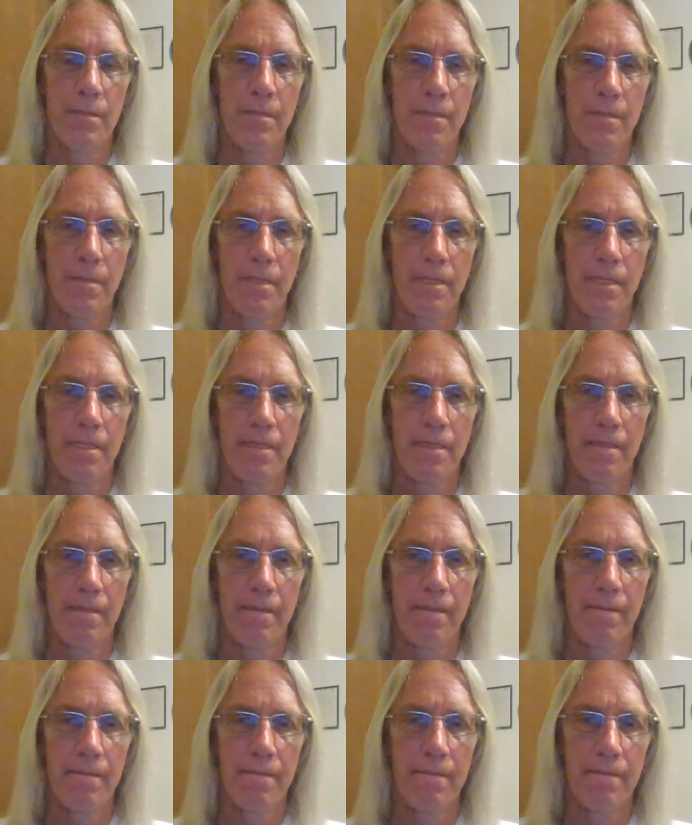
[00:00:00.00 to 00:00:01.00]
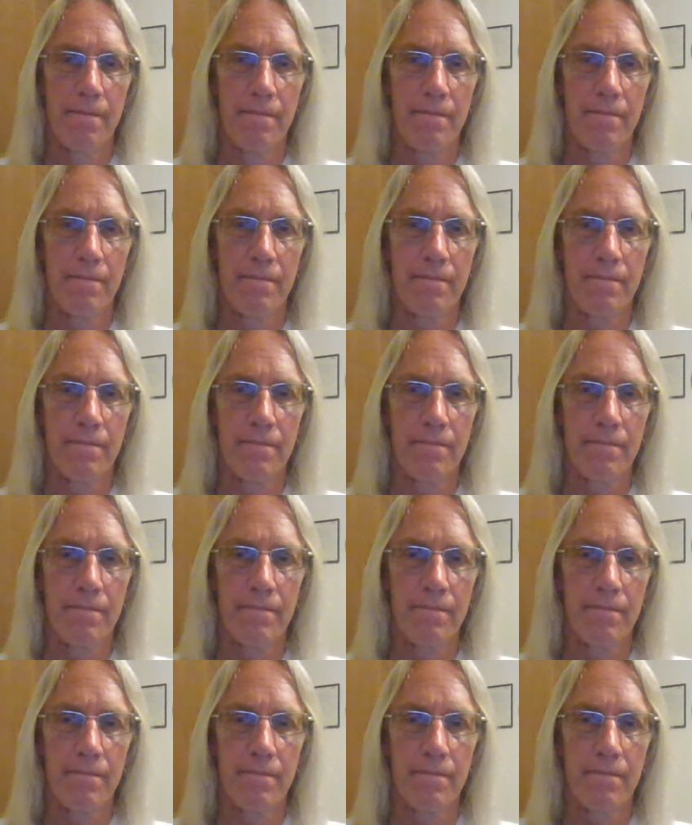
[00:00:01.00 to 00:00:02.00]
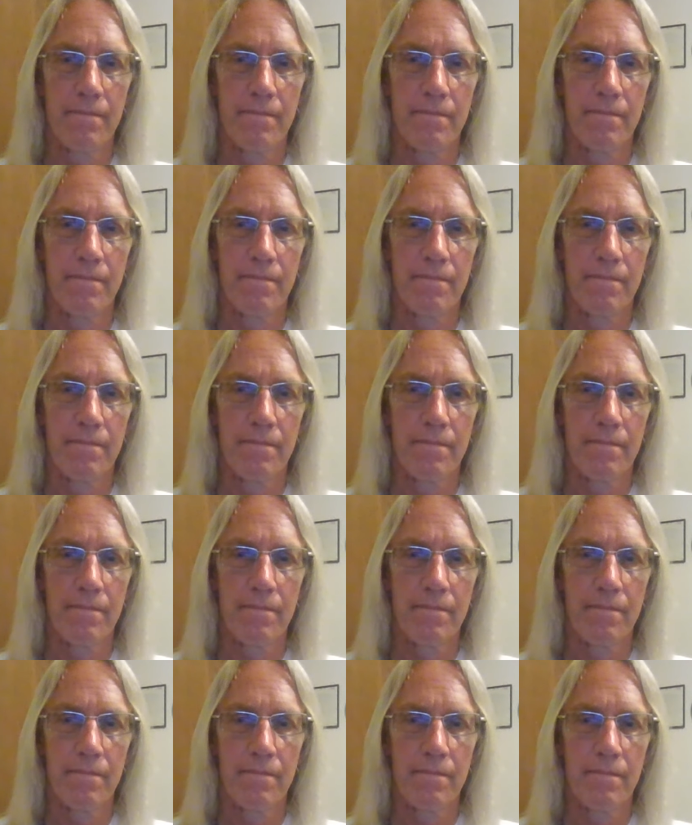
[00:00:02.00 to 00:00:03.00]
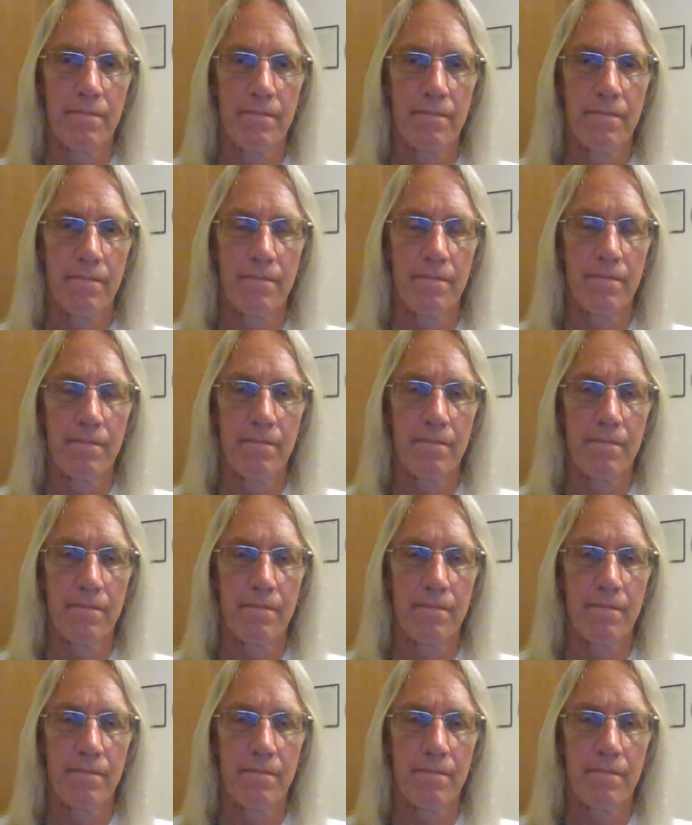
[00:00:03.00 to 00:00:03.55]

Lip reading: [no speech]